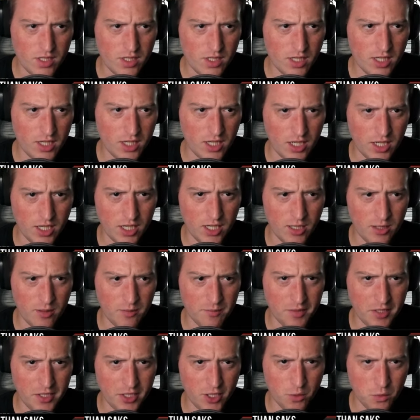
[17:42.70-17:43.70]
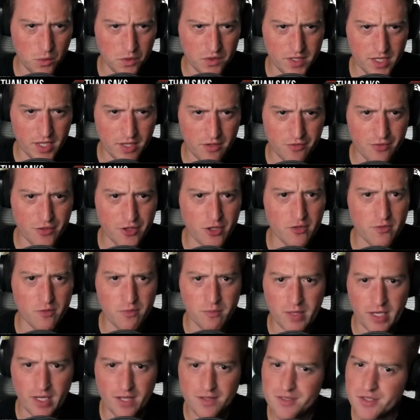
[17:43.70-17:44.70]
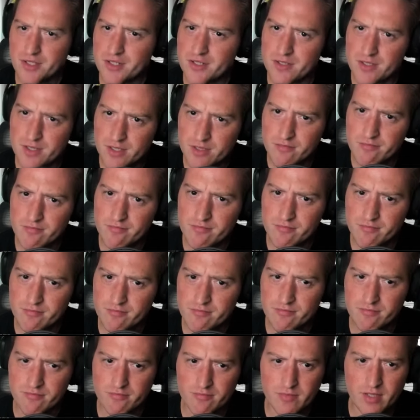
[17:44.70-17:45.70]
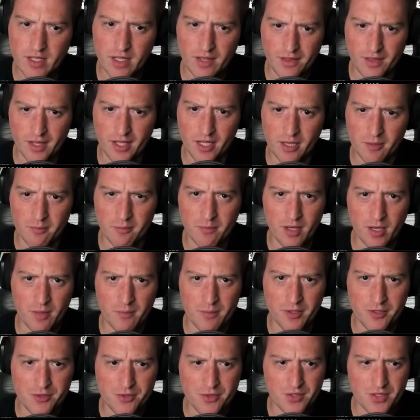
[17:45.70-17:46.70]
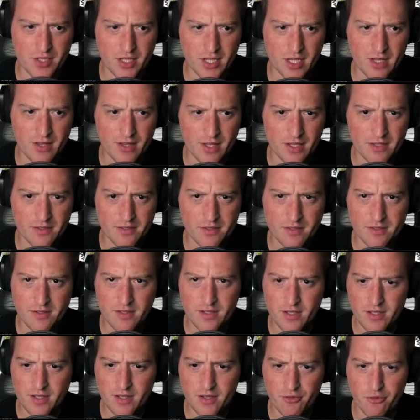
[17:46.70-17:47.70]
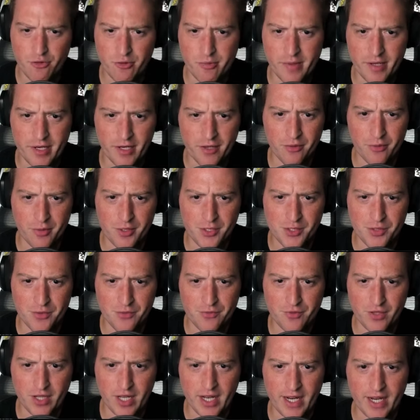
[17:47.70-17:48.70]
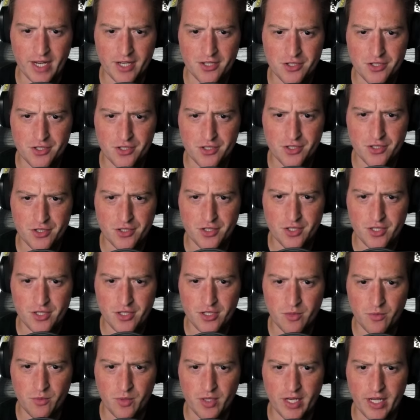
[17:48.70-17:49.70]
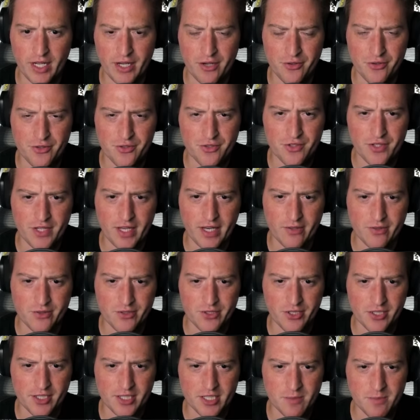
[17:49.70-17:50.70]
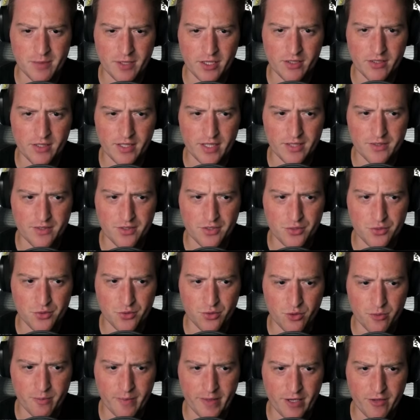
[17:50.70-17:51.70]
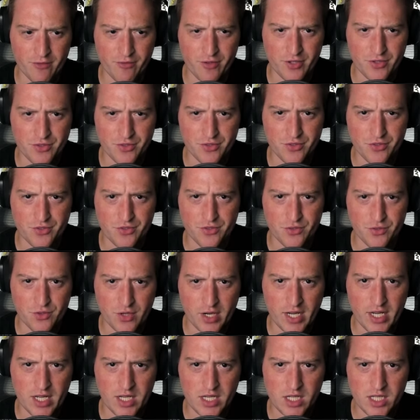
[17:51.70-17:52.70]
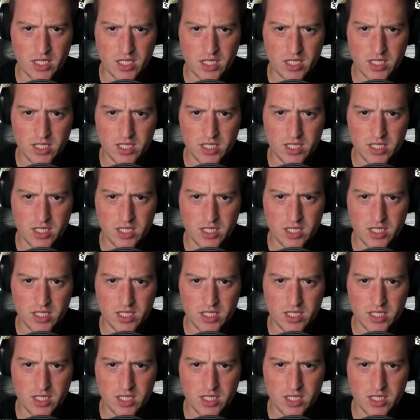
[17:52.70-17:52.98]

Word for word: Um, here we'll take Fear of Impostors. I think I'm, I'm interested in this. Three mana, three, two, flash. When it enters counter target spell, its controller manifests Dread.